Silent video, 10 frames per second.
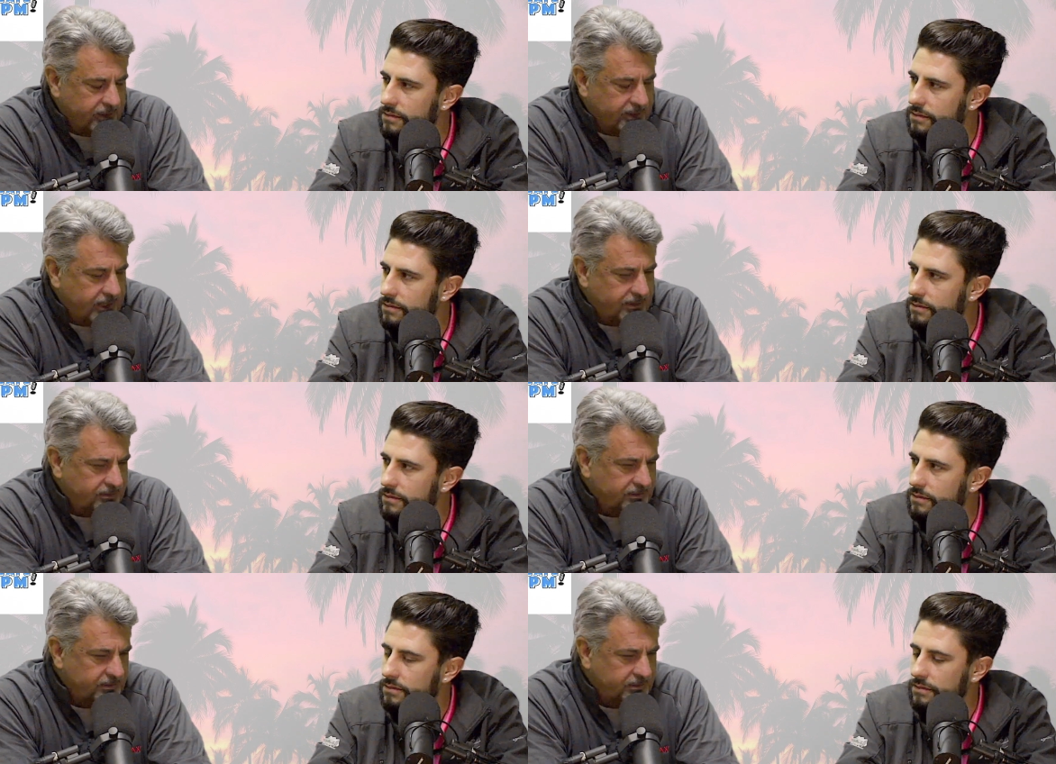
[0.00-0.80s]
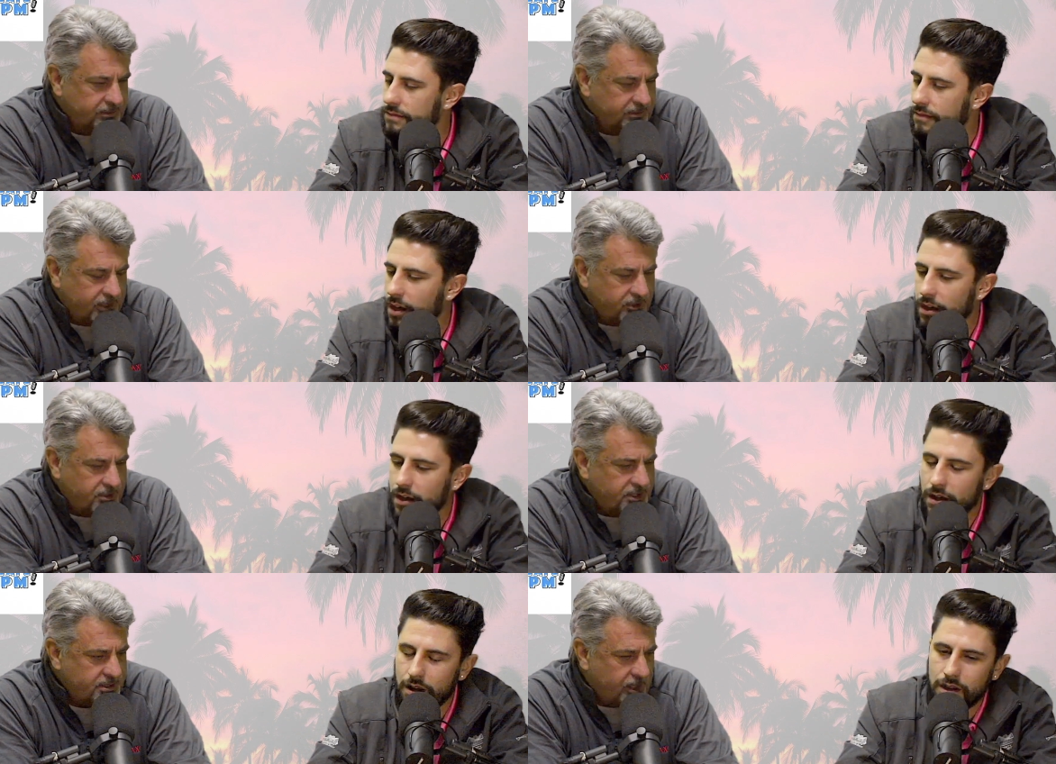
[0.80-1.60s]
Speaker 1: then then
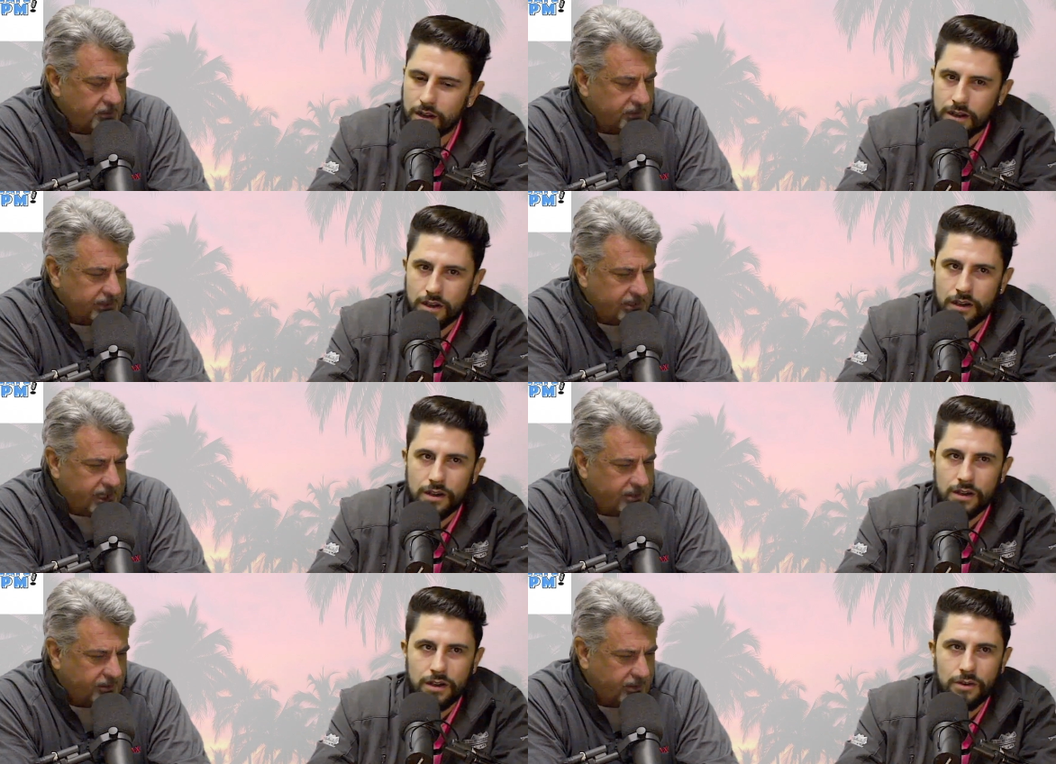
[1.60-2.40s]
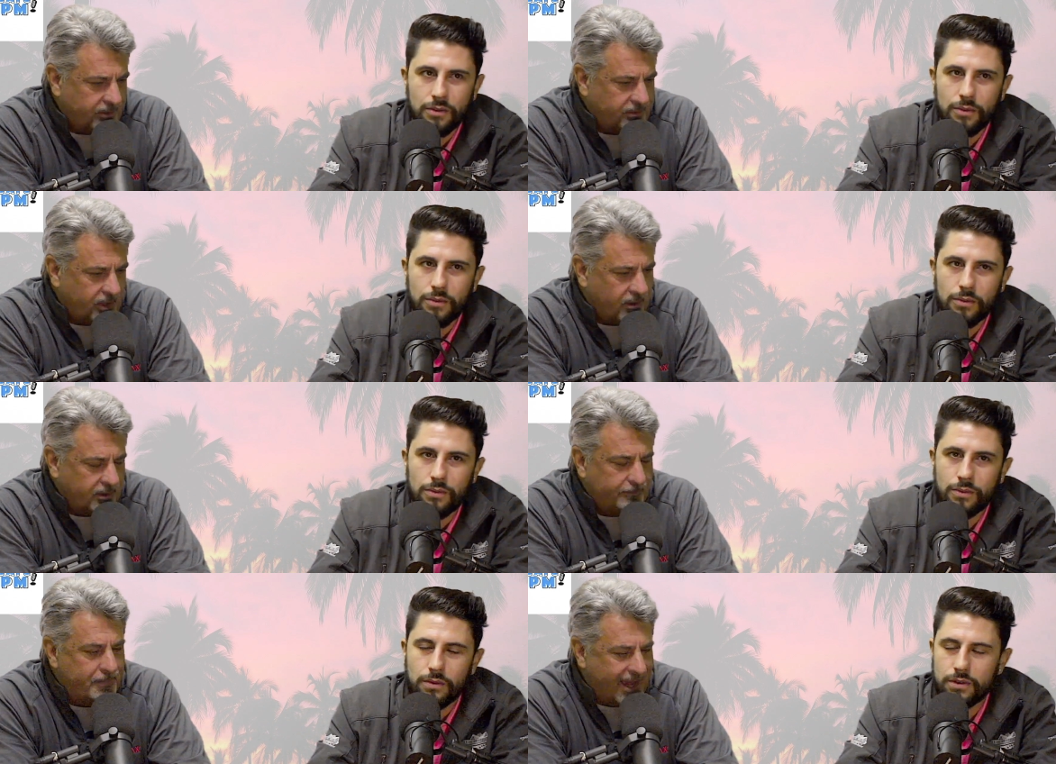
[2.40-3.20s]
you're just doubling down on
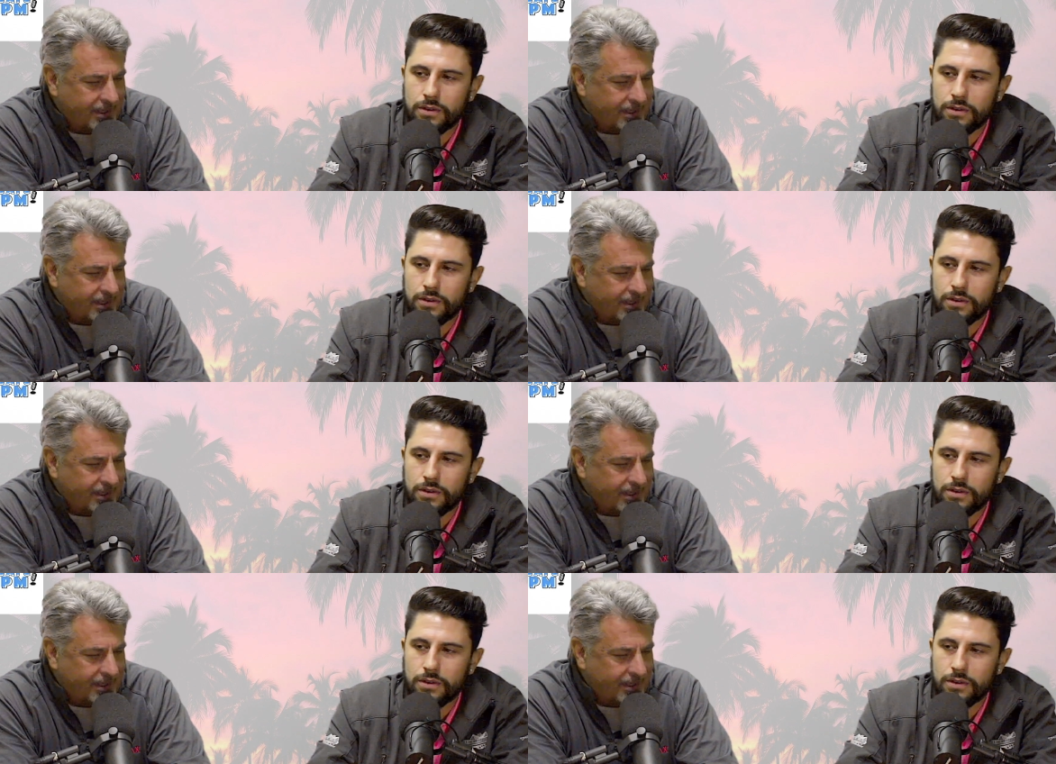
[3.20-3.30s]
on a